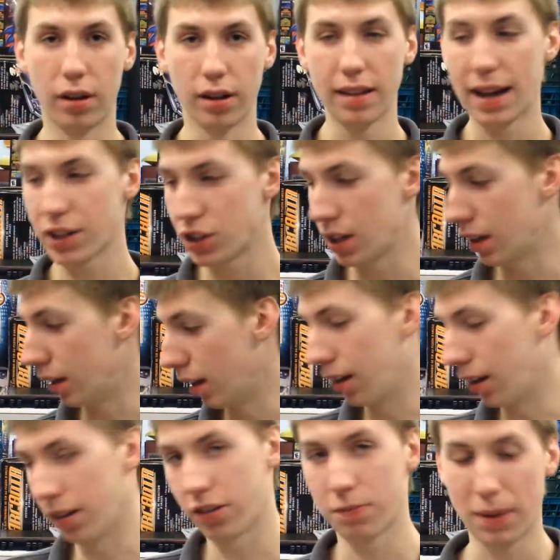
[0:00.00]
It's actually
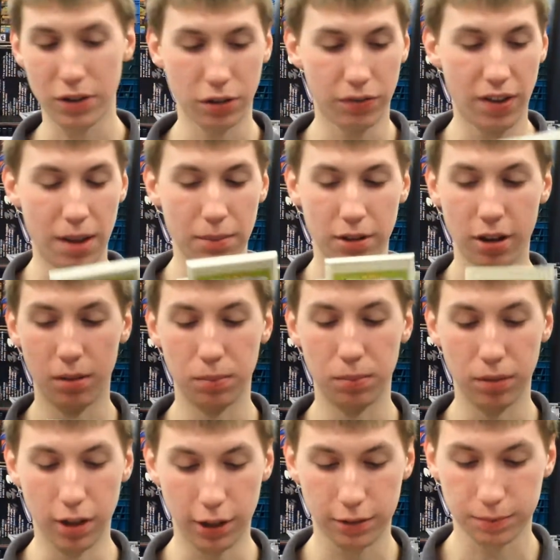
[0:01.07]
a special Famicom
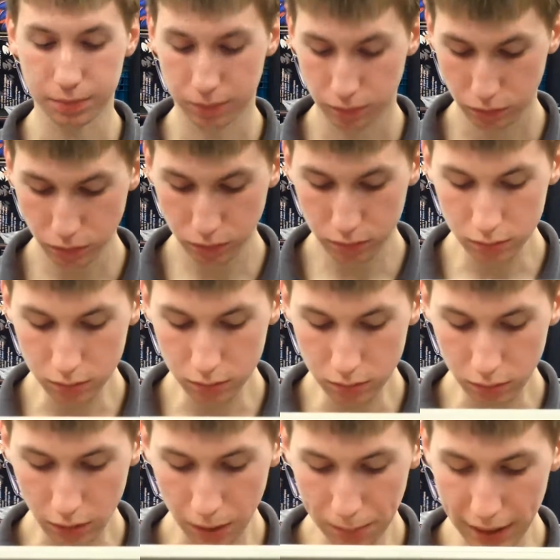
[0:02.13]
plug.
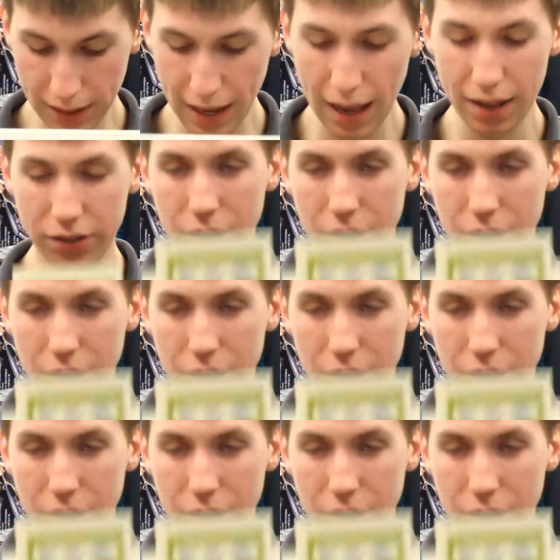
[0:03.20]
But yeah,